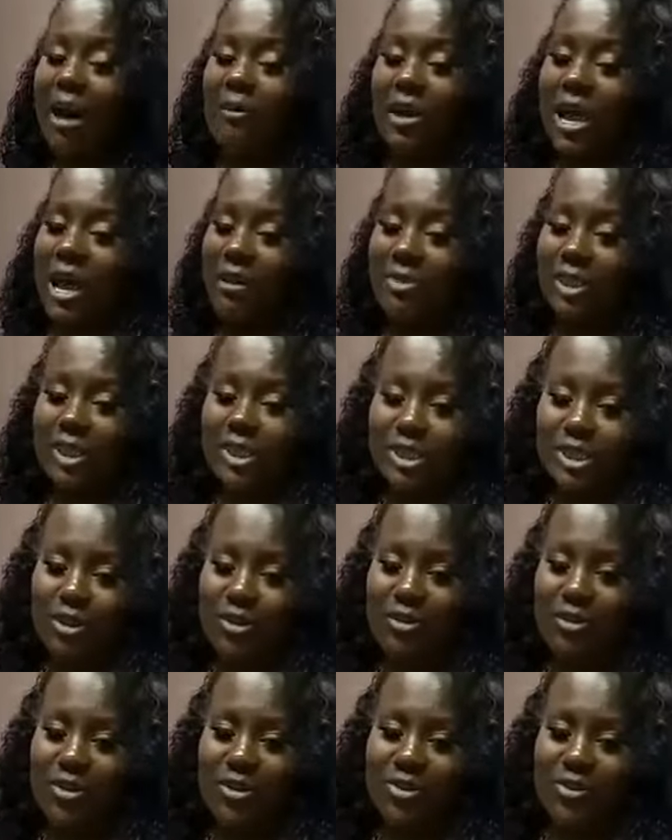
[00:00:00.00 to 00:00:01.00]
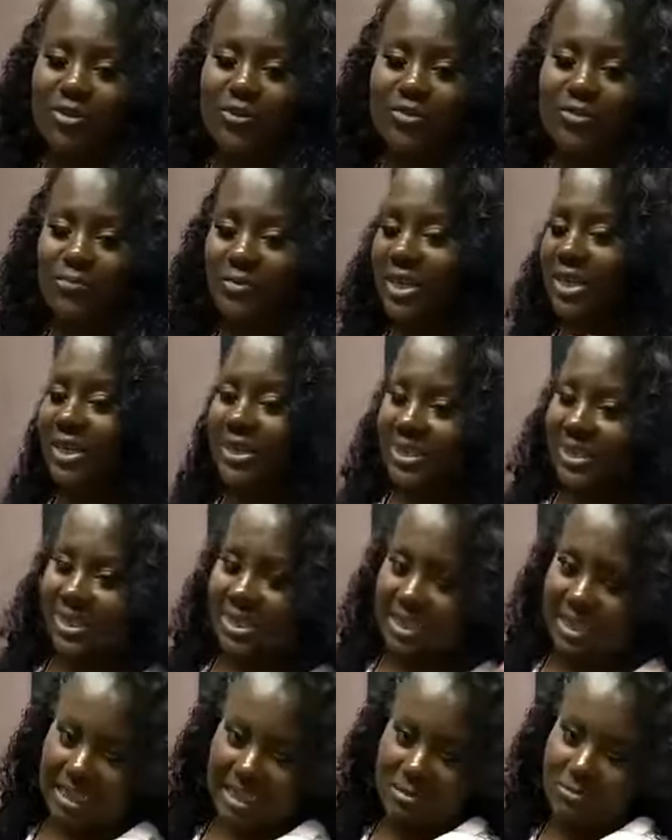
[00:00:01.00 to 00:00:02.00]
I would have to show you because this
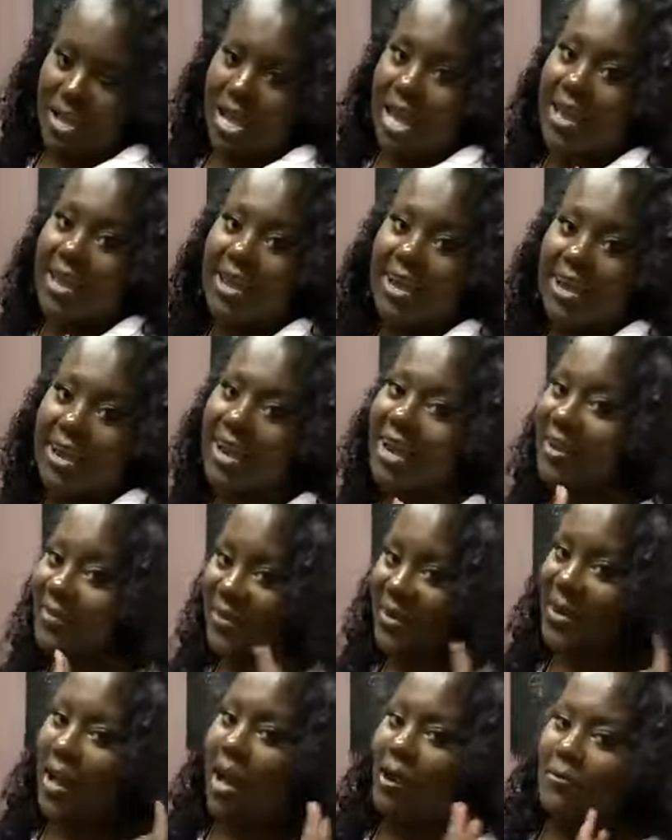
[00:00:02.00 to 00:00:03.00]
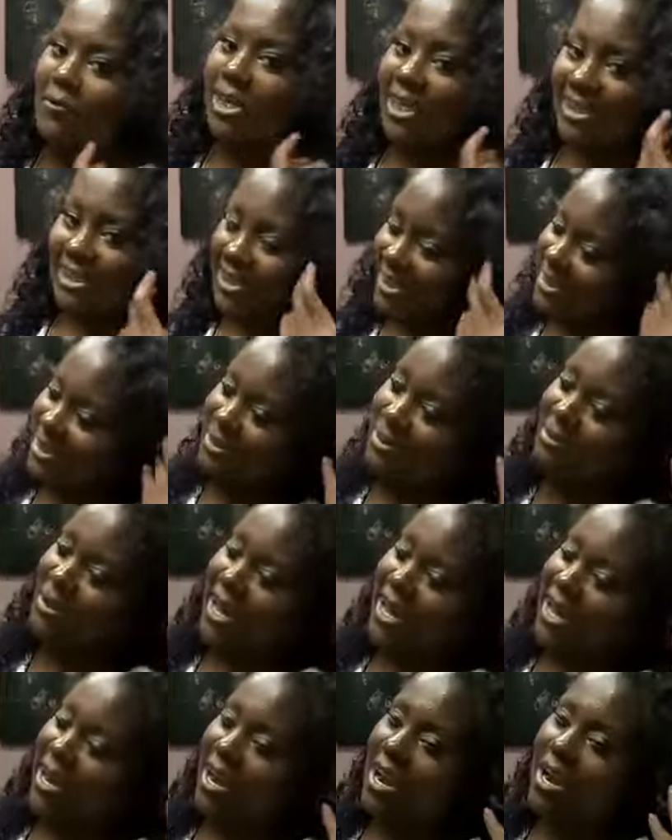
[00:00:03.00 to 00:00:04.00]
isn't in my hair, even though I wish this was my hair.